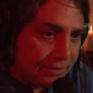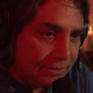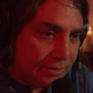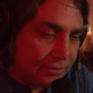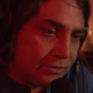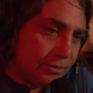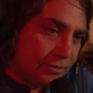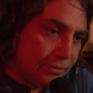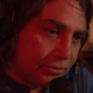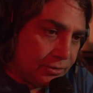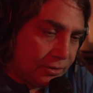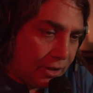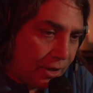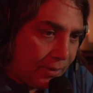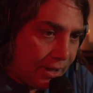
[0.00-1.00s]
Do you
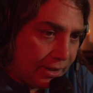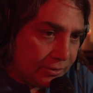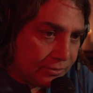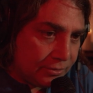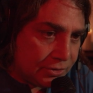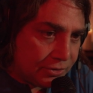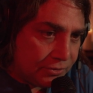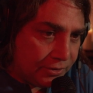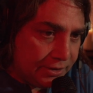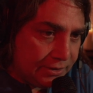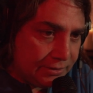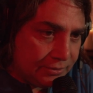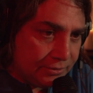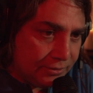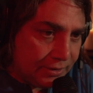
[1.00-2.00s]
go out on the street
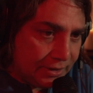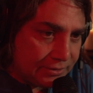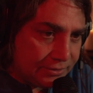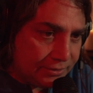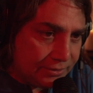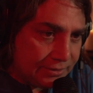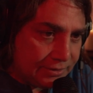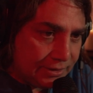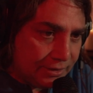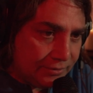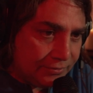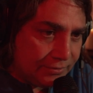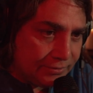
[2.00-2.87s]
and all that sort of stuff?